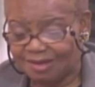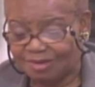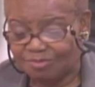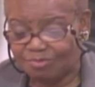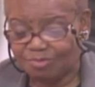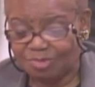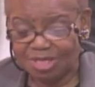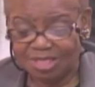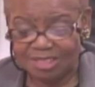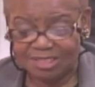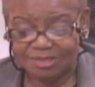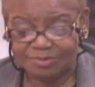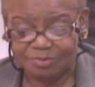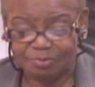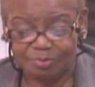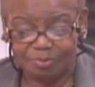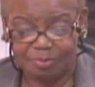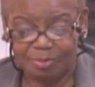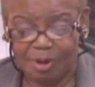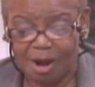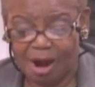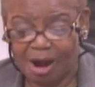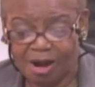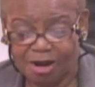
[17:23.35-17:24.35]
Miss
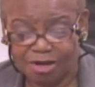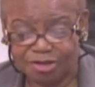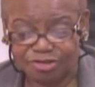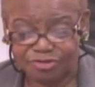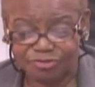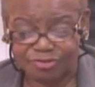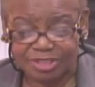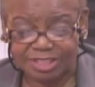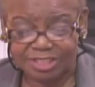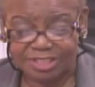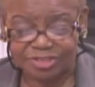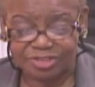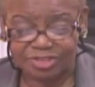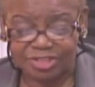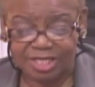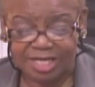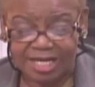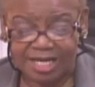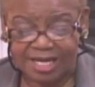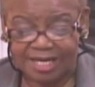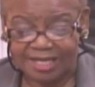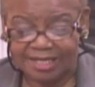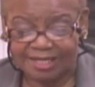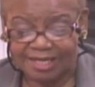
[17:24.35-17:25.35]
Partridge
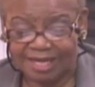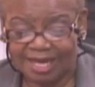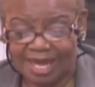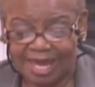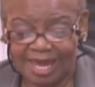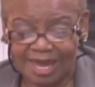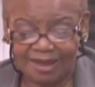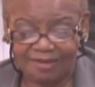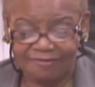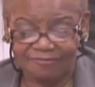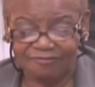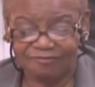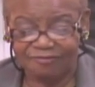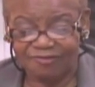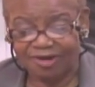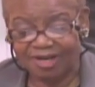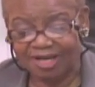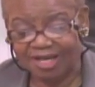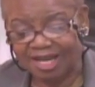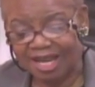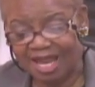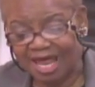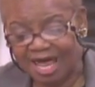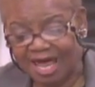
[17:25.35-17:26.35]
came
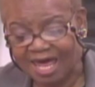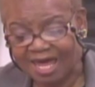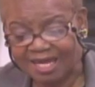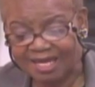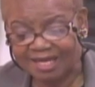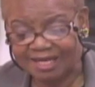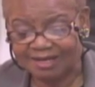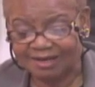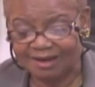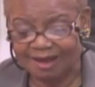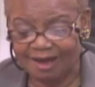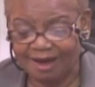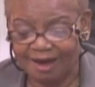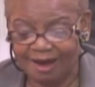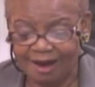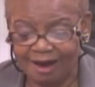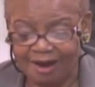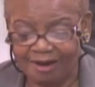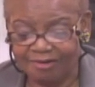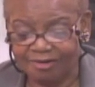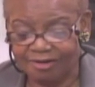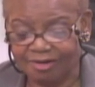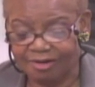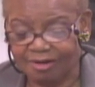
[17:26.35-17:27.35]
flying
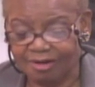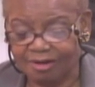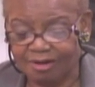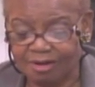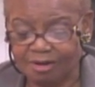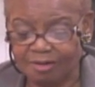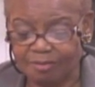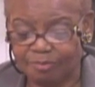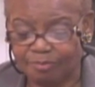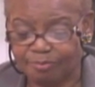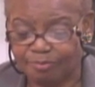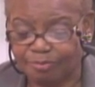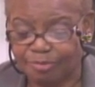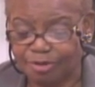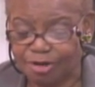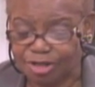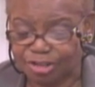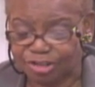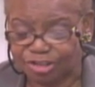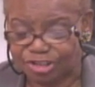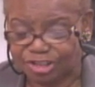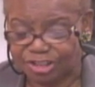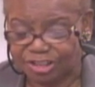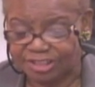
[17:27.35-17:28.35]
out of her
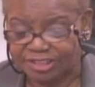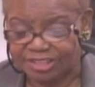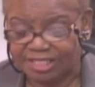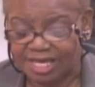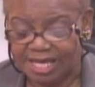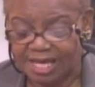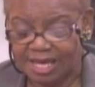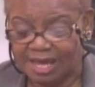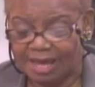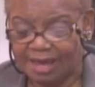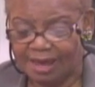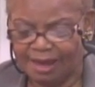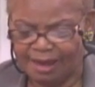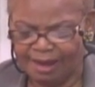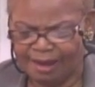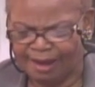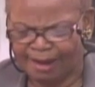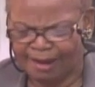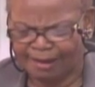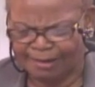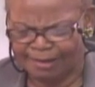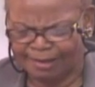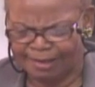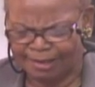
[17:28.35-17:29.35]
bushes
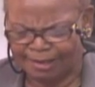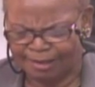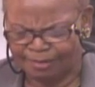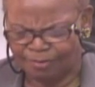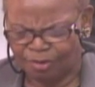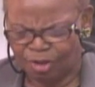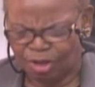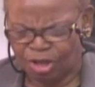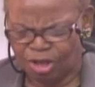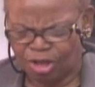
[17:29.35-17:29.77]
at him.